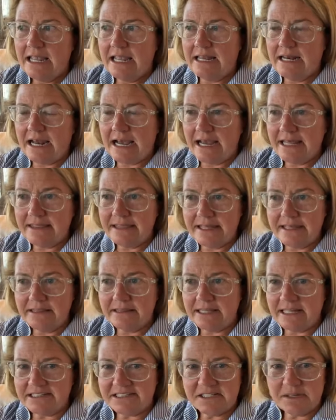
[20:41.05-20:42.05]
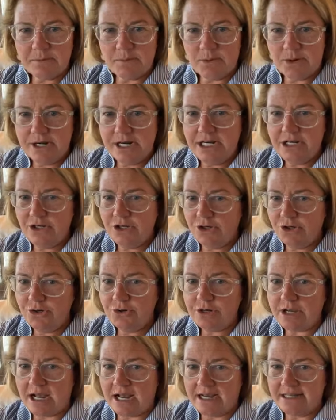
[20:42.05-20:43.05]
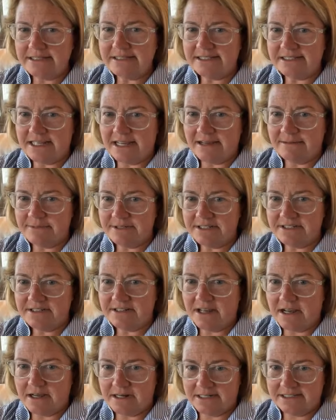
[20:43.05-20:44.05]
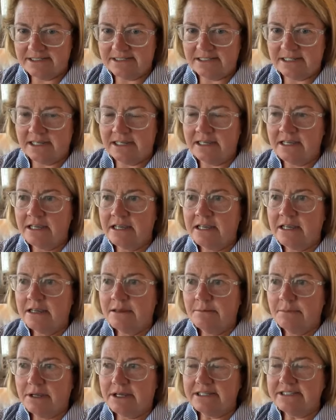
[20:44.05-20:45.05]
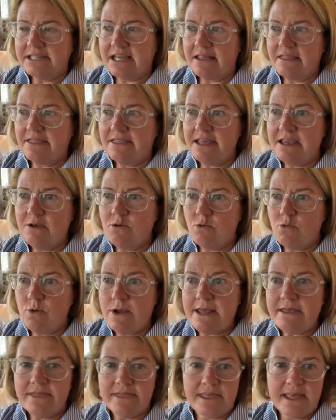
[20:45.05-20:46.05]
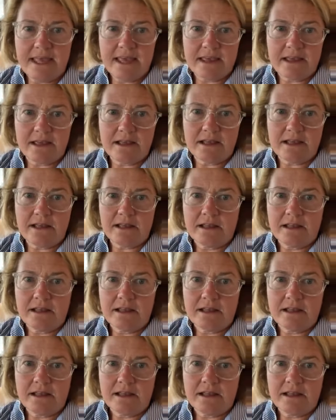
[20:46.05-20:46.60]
And I think that's a pretty new concept, honestly, because I think we think,